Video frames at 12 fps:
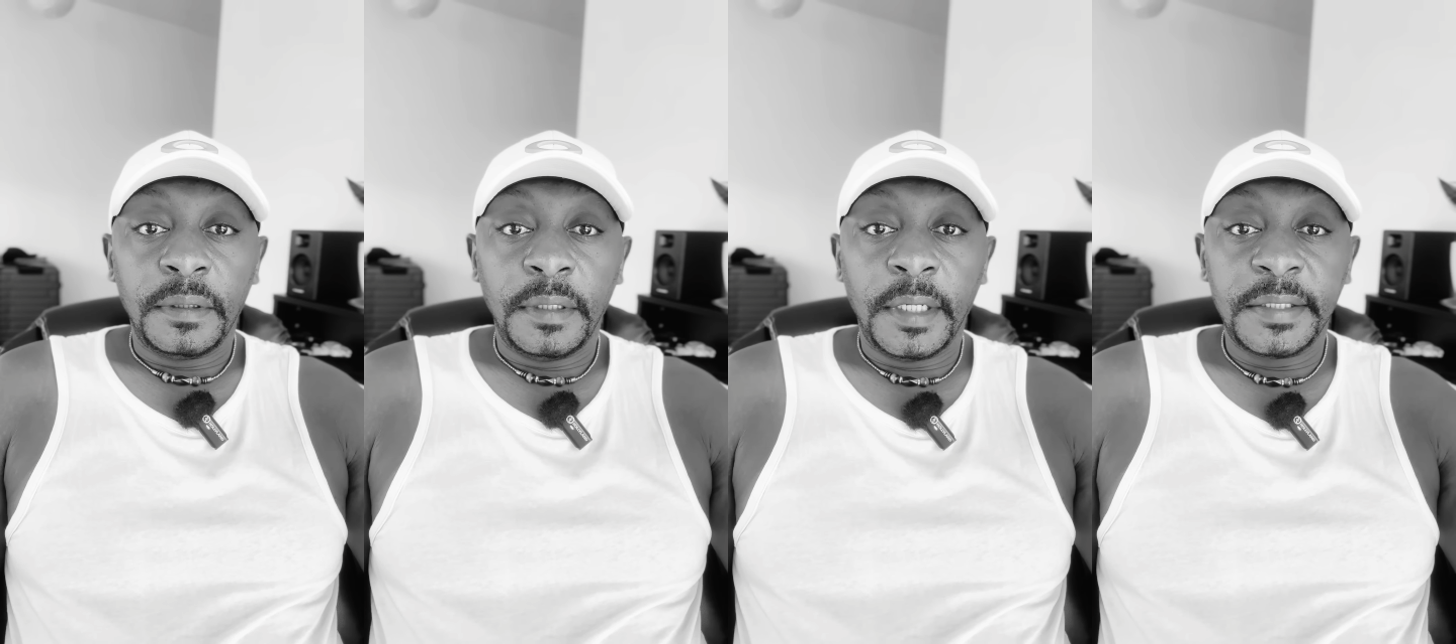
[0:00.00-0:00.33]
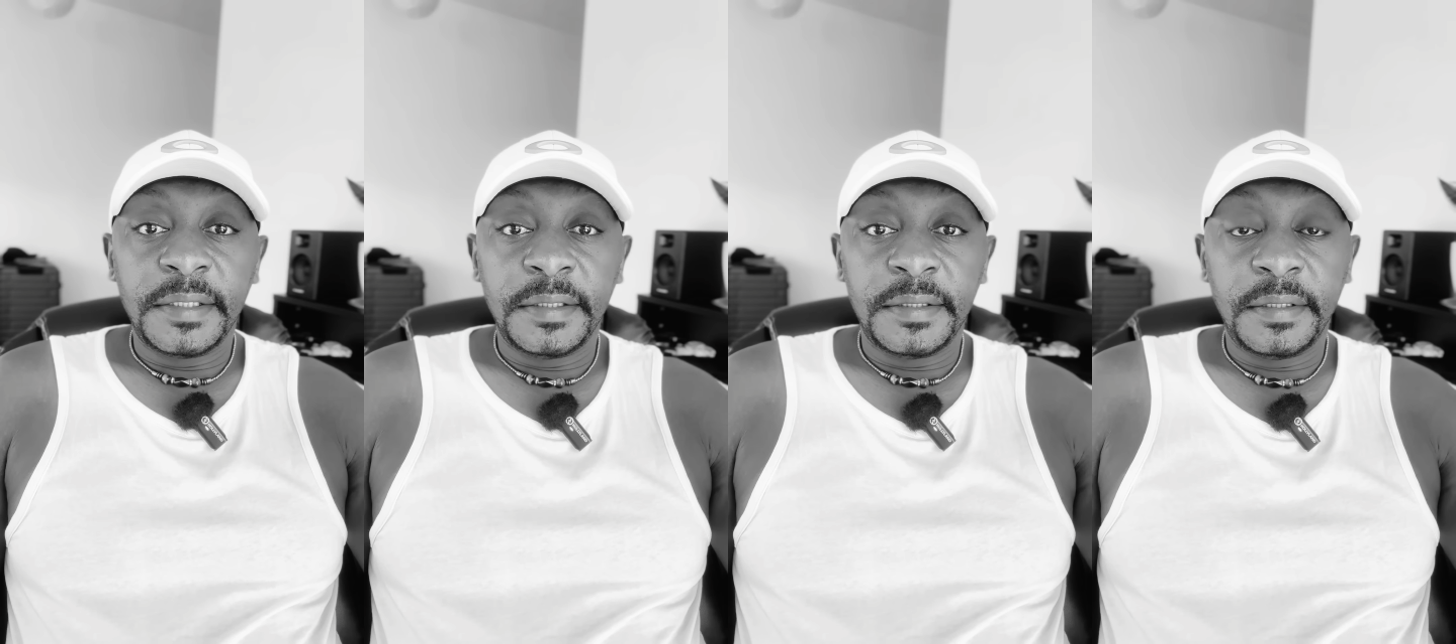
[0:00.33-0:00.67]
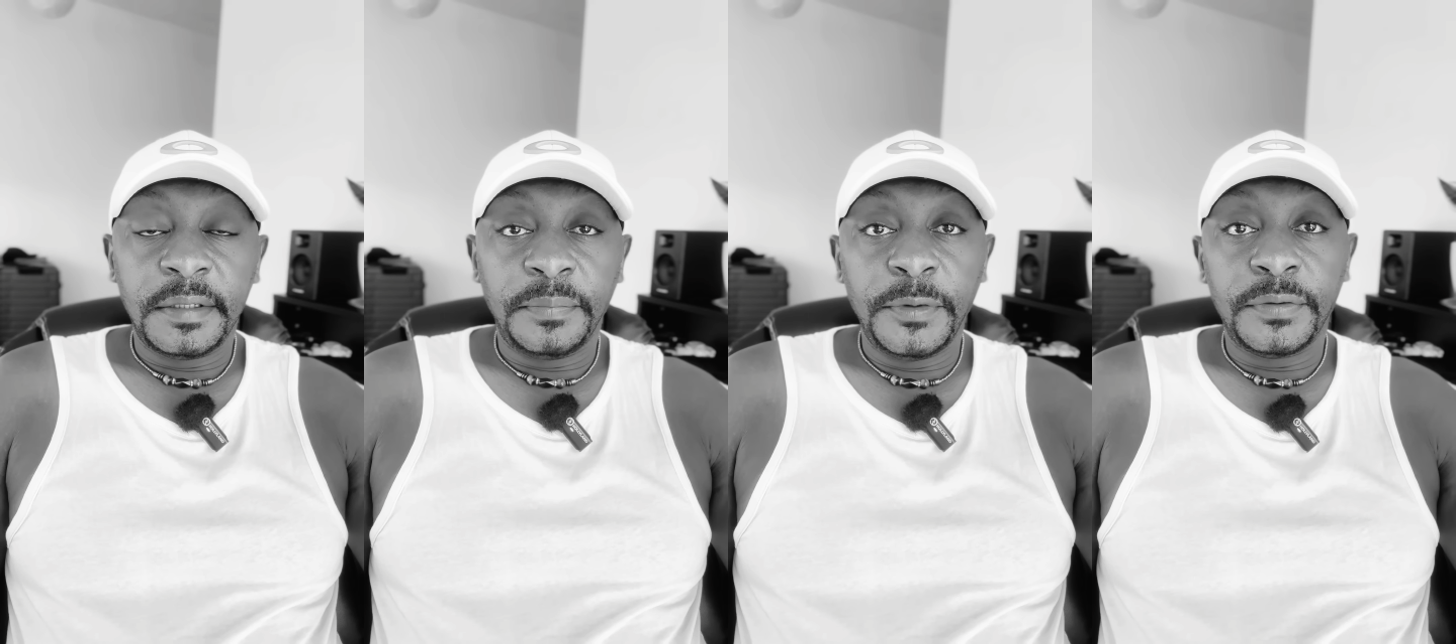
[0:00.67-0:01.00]

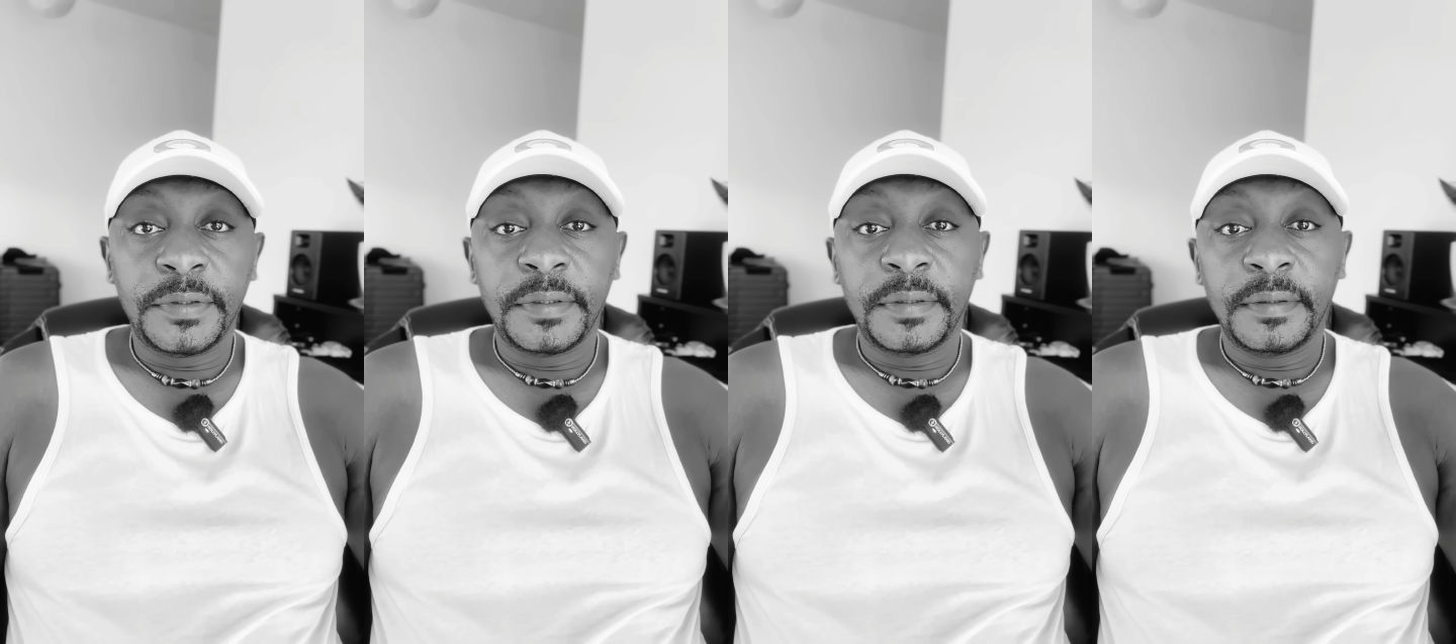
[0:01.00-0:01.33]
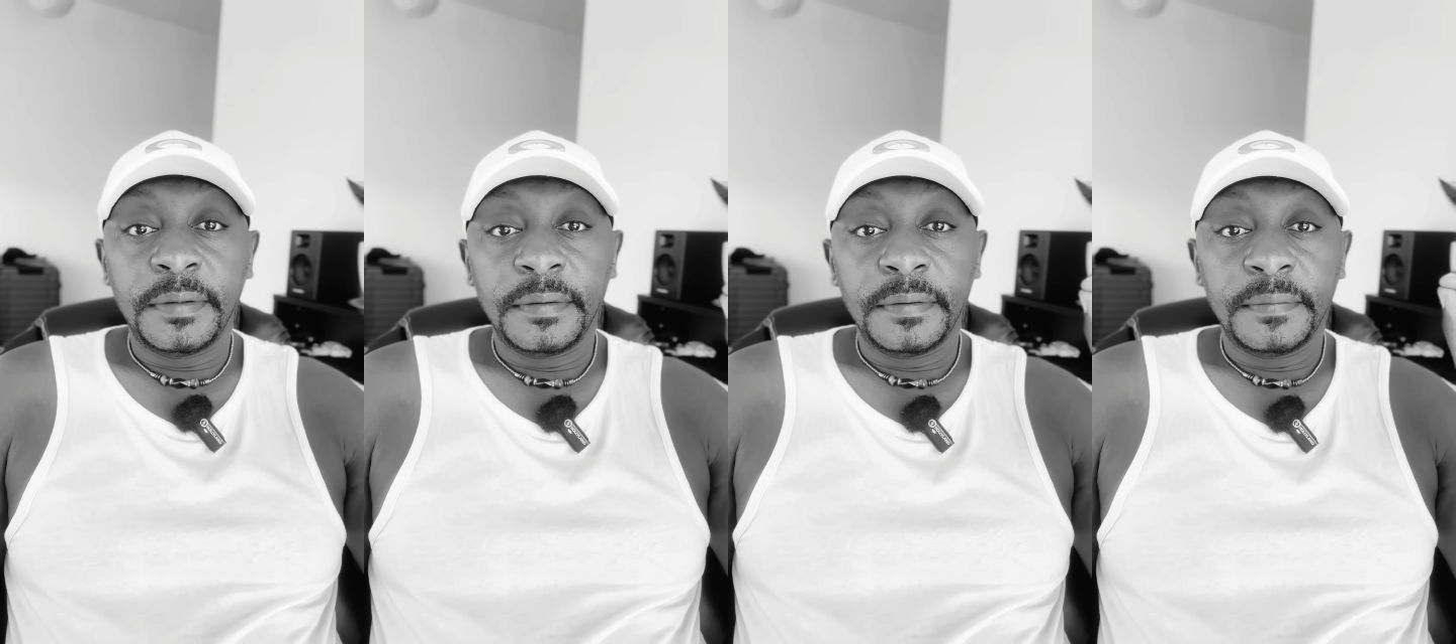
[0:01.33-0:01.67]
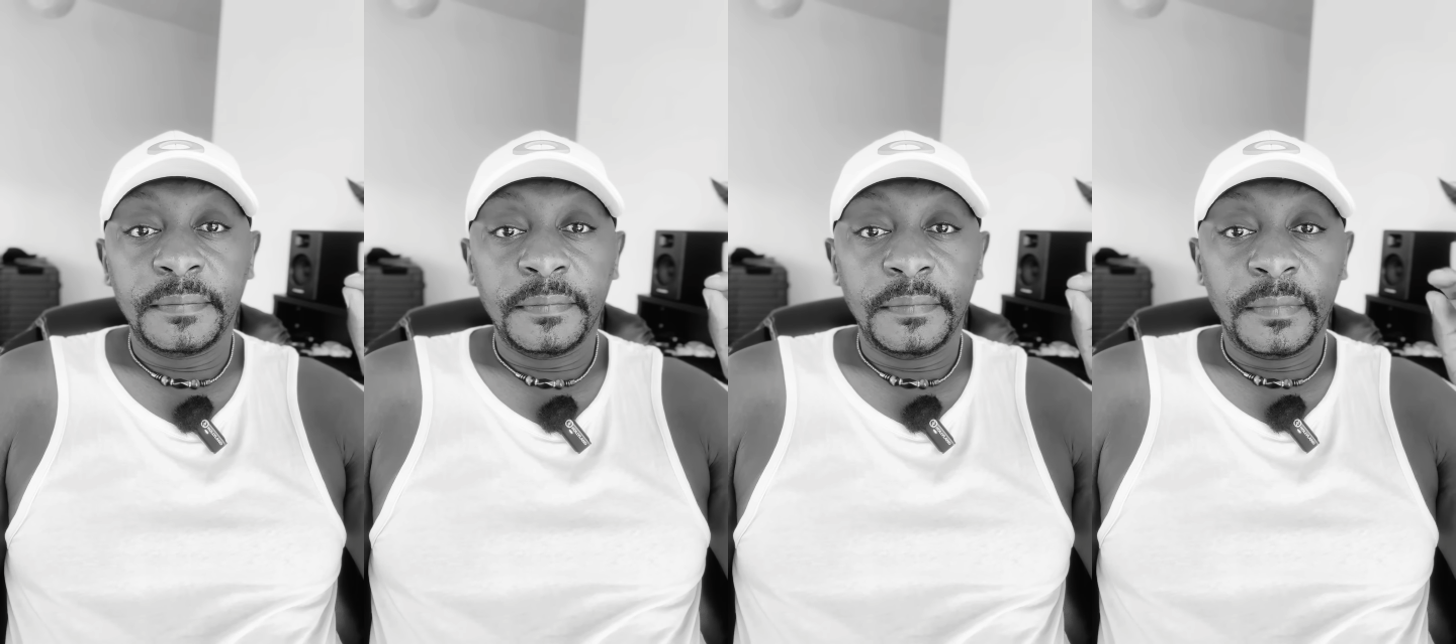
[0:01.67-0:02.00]
narcissistic abuse,
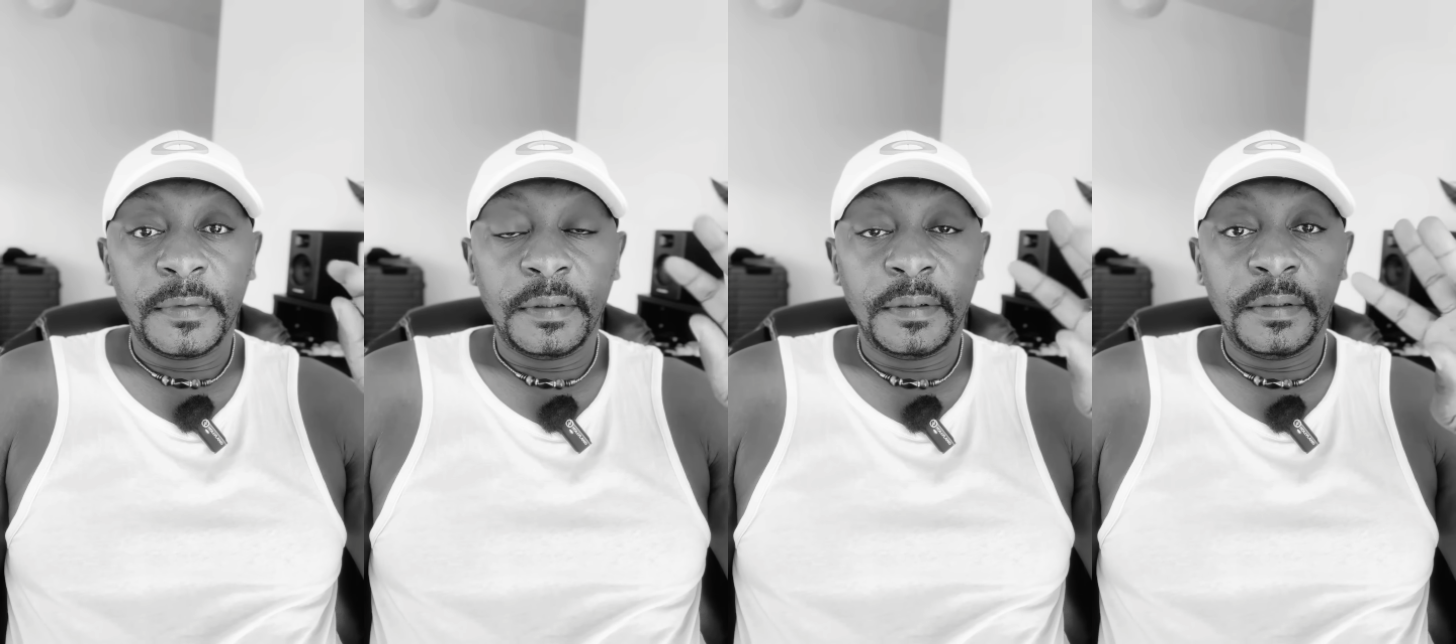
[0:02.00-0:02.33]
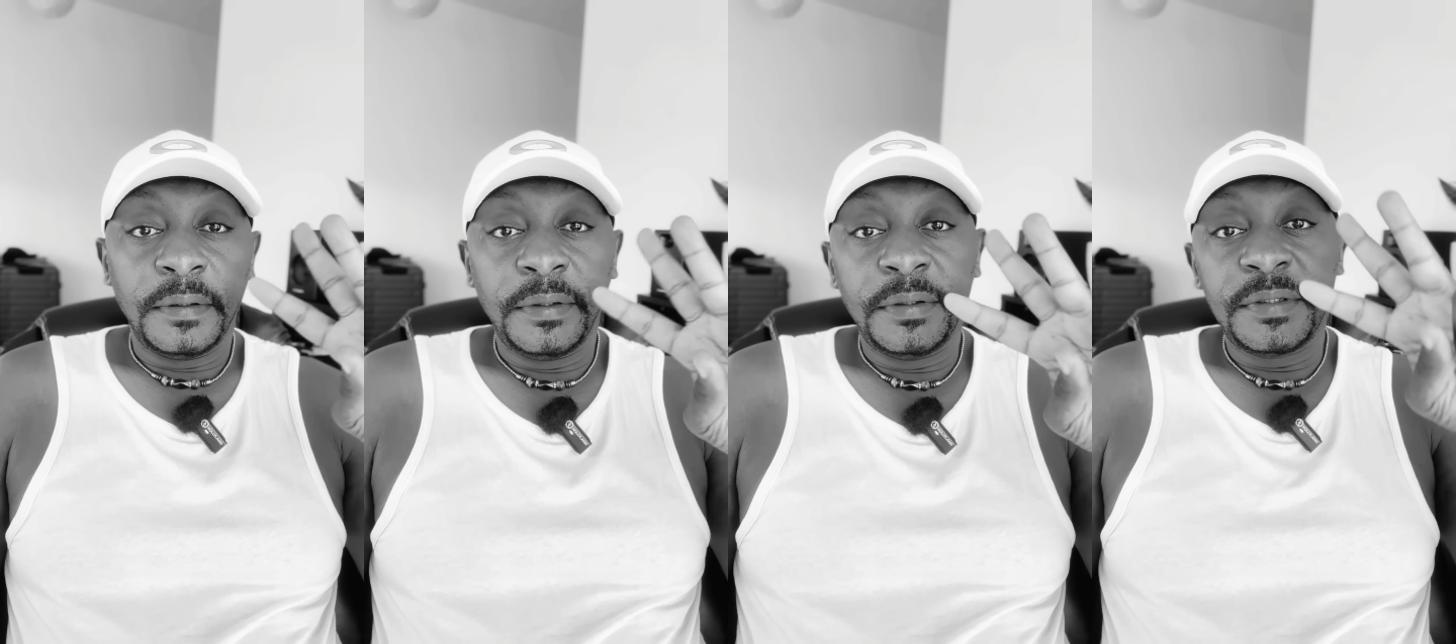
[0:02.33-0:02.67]
there